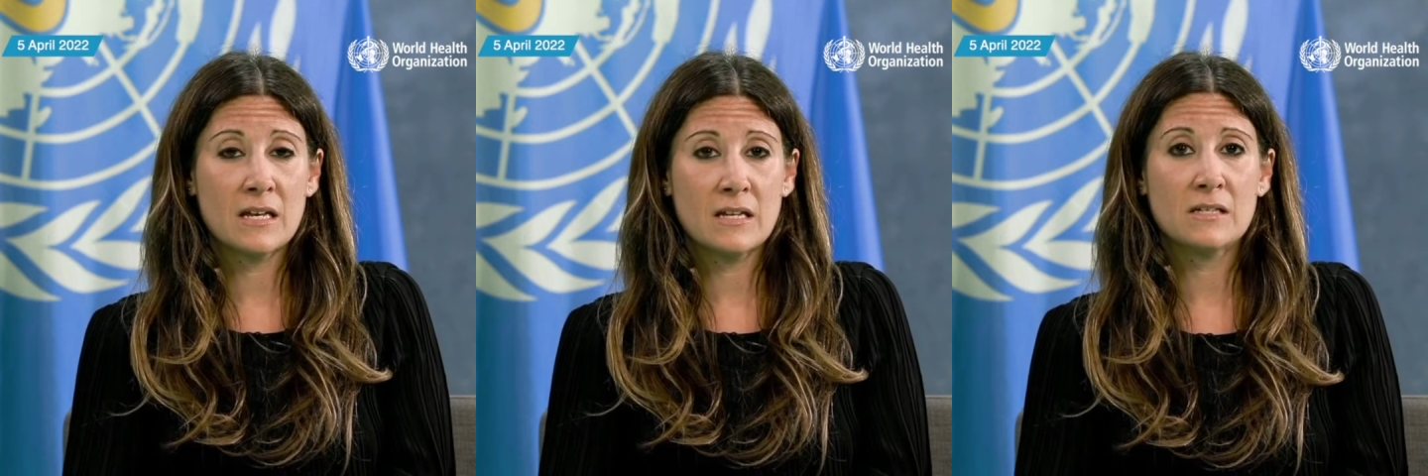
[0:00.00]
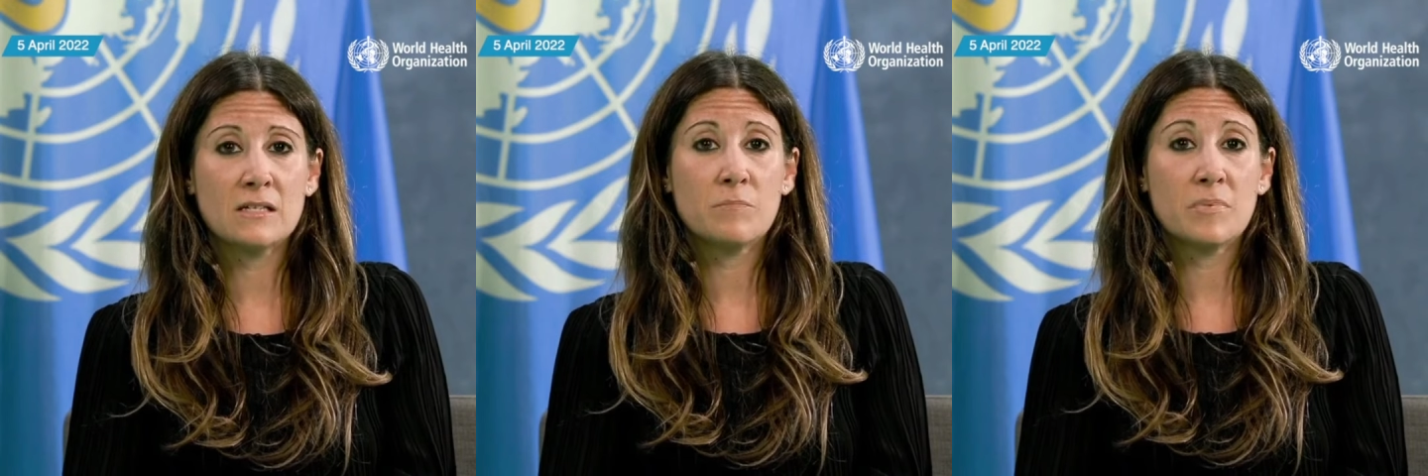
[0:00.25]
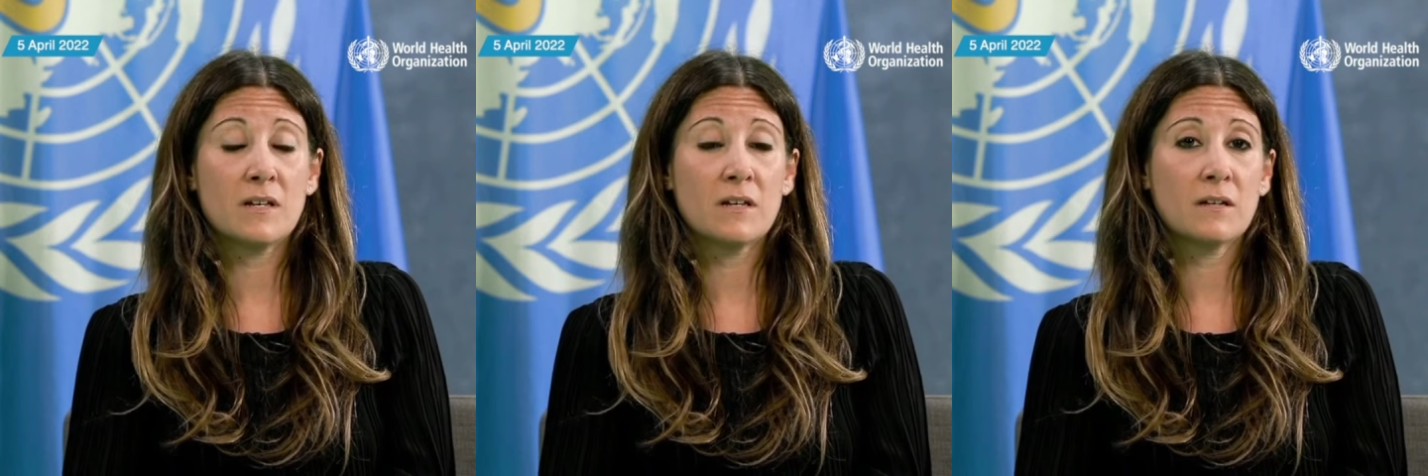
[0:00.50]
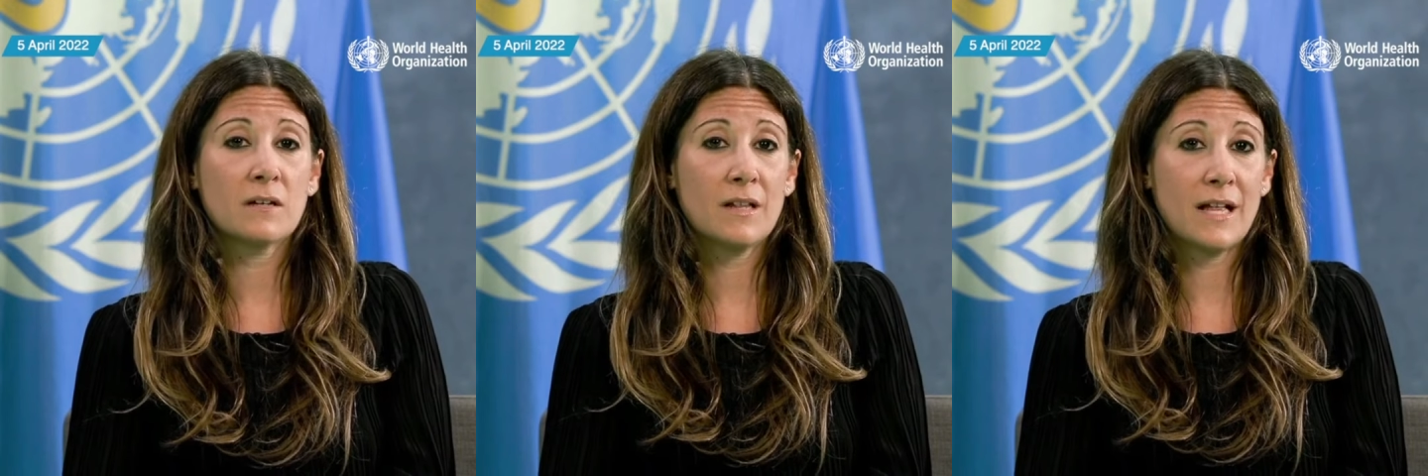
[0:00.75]
is
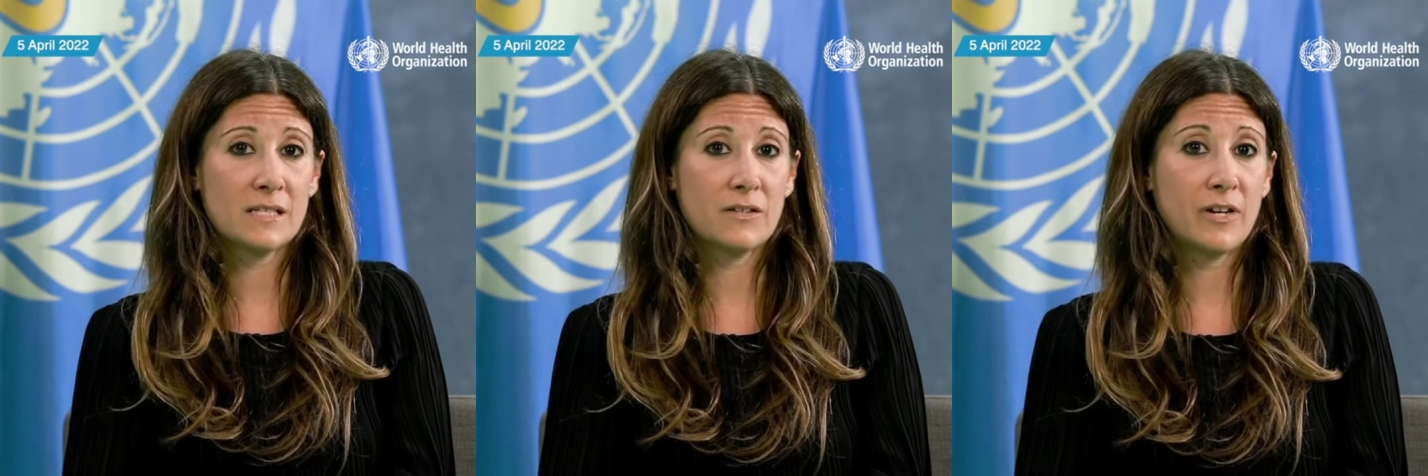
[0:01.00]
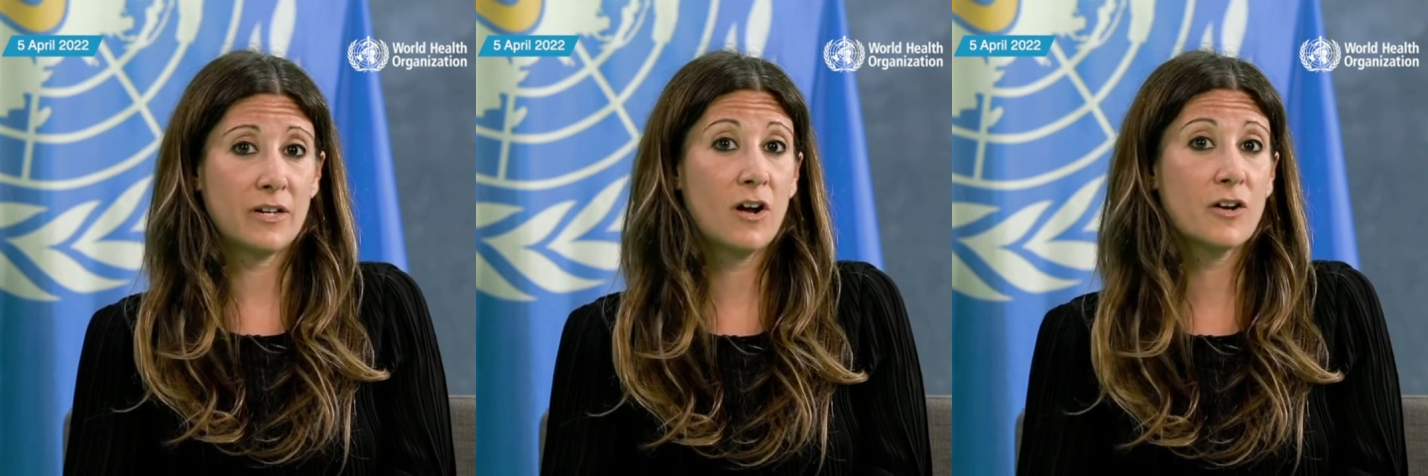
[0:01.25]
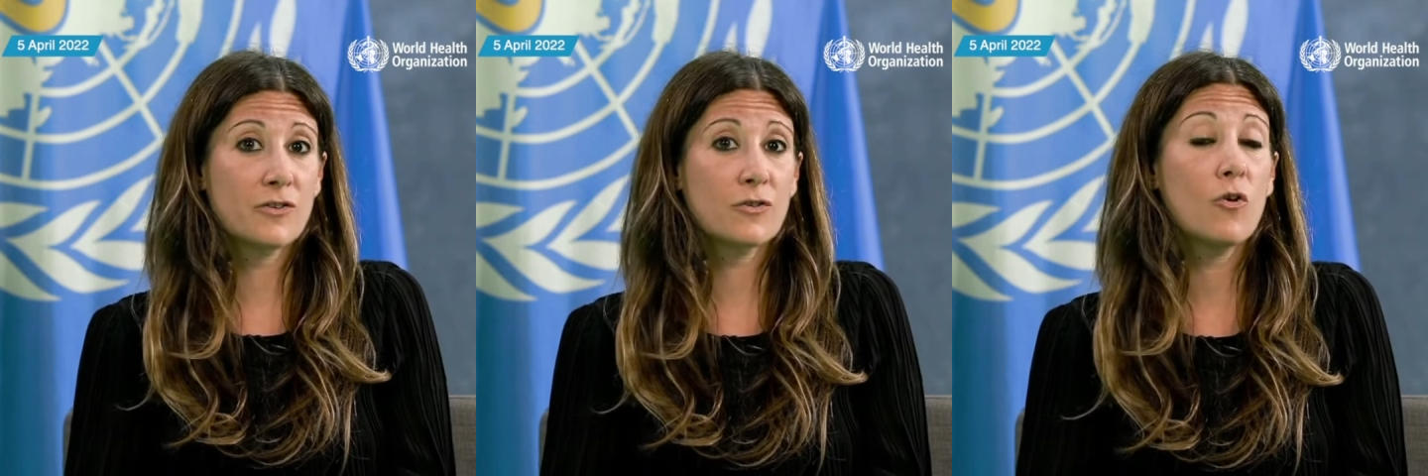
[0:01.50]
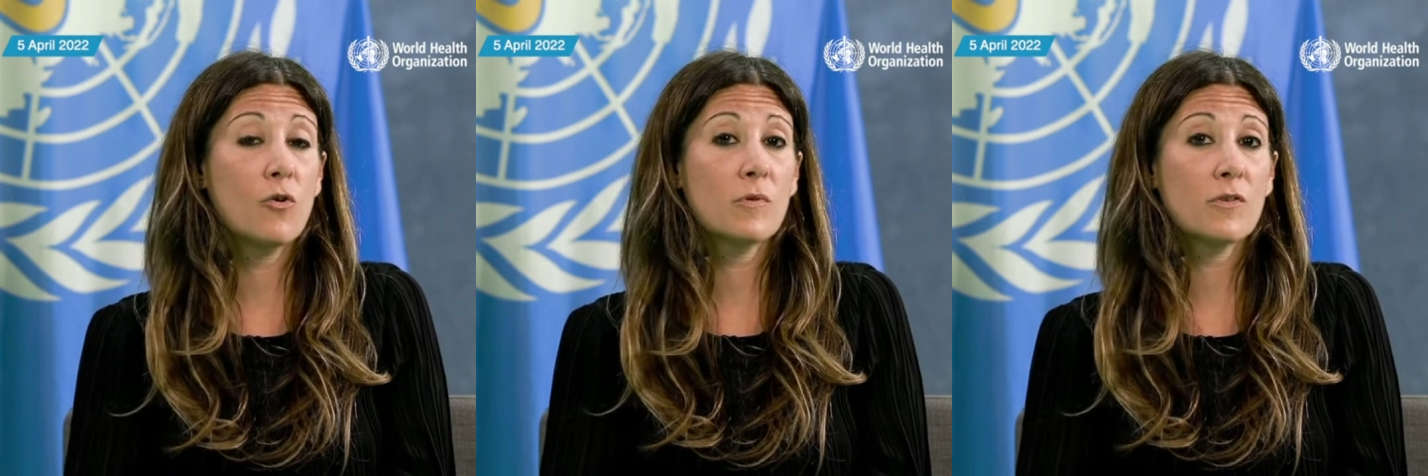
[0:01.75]
being classified
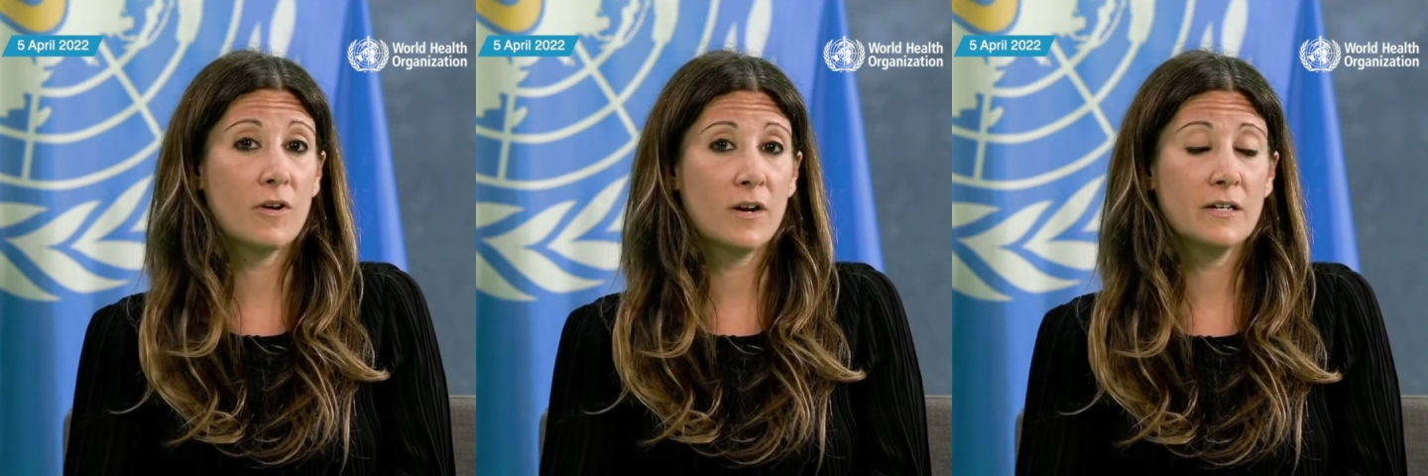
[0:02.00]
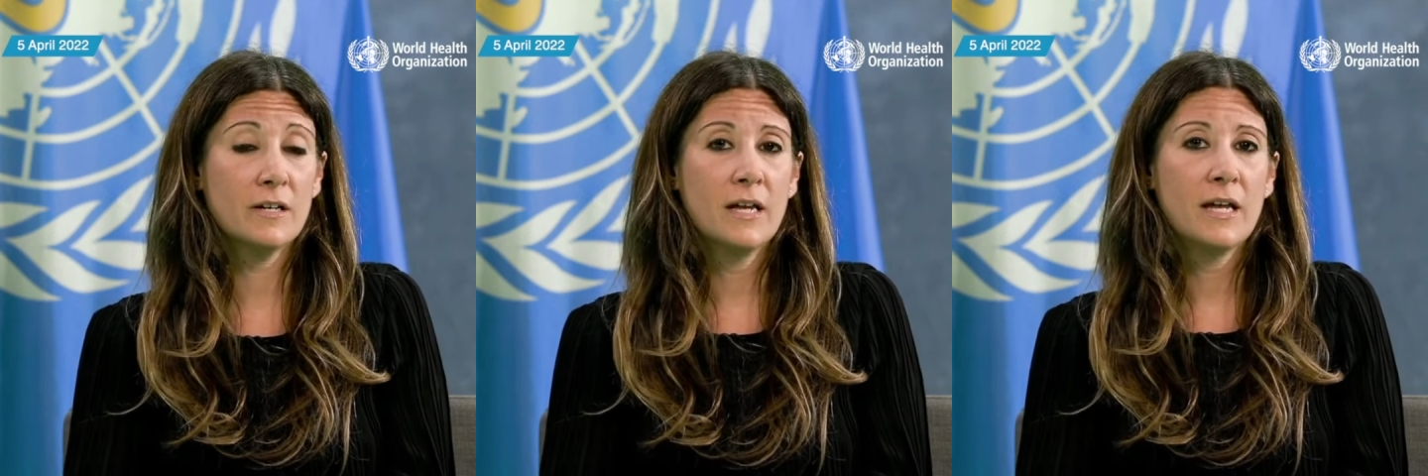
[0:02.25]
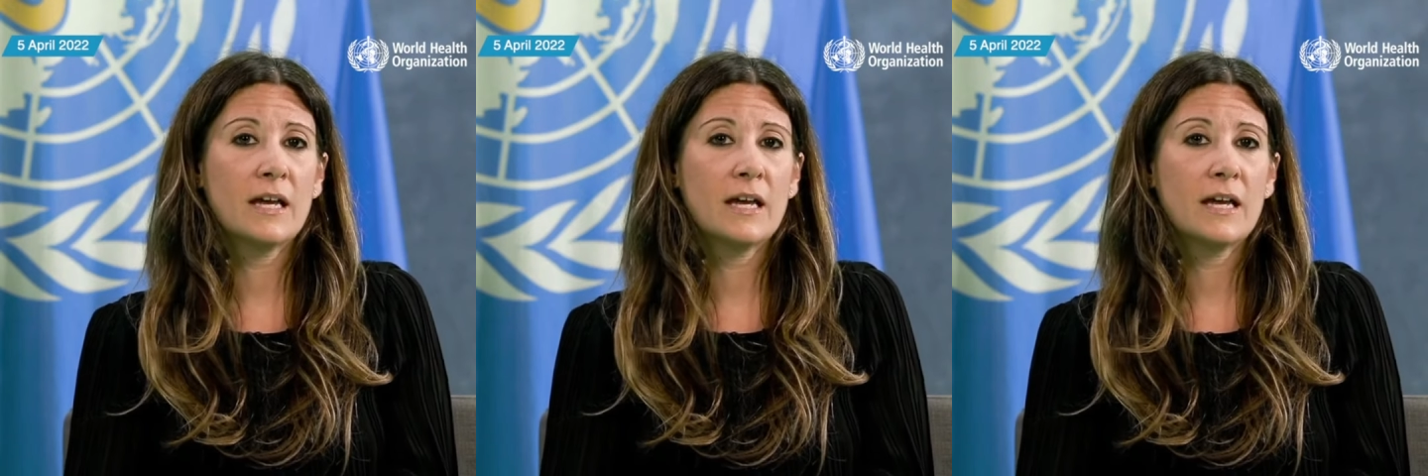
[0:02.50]
under Omicron,